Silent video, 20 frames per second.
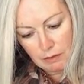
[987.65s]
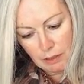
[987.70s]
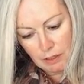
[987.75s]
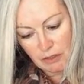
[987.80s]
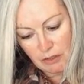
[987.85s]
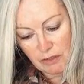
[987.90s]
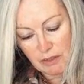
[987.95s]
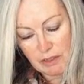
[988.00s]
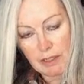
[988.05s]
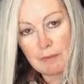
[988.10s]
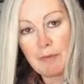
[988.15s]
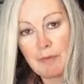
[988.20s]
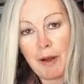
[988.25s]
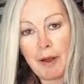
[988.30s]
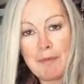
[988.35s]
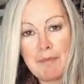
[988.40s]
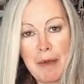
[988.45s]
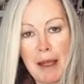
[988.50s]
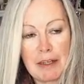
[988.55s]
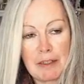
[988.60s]
you'll see
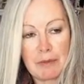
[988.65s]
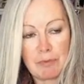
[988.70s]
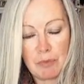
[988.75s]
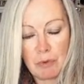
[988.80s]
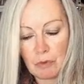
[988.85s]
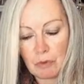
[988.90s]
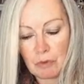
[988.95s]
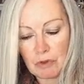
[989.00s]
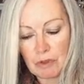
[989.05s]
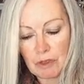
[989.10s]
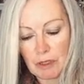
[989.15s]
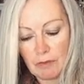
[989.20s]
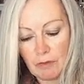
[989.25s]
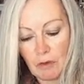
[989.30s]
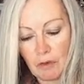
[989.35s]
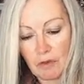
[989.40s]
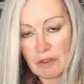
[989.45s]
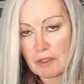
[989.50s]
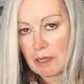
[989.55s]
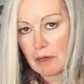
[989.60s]
my mat board,
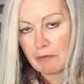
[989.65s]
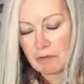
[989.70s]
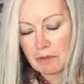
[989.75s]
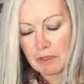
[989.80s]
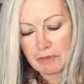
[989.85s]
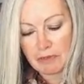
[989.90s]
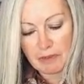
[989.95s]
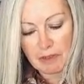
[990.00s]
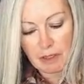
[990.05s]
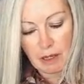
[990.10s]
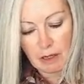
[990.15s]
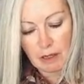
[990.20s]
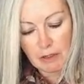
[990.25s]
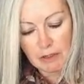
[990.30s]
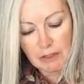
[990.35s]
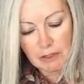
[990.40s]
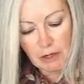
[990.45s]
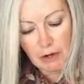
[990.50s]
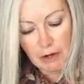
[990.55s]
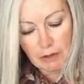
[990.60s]
I've got several different
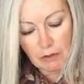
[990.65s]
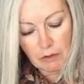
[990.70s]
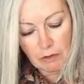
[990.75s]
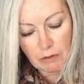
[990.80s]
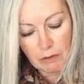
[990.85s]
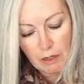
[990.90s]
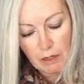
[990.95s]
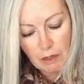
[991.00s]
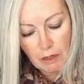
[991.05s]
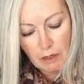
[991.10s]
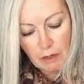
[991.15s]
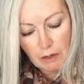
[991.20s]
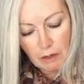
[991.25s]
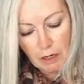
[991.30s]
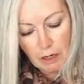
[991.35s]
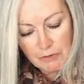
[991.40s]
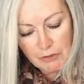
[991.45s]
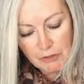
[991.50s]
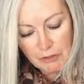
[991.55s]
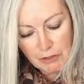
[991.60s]
colours going on.
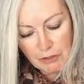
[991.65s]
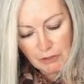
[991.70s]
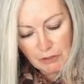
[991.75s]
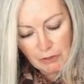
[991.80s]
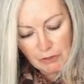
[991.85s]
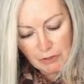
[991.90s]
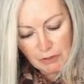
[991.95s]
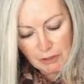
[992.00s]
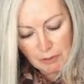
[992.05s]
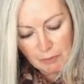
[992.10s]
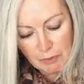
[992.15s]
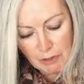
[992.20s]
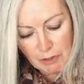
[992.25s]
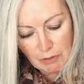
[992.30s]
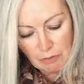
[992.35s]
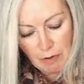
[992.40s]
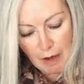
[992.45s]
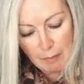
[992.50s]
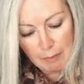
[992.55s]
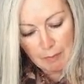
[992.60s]
I've just used some
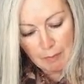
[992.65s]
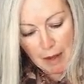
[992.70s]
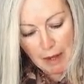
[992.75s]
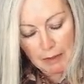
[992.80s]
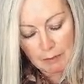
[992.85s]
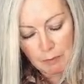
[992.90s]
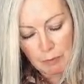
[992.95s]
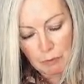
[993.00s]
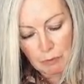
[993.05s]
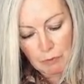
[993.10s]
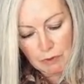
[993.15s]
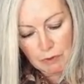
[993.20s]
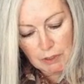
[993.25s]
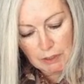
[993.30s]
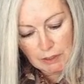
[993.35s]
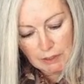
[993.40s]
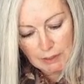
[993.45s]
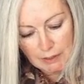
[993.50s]
scrap mat board.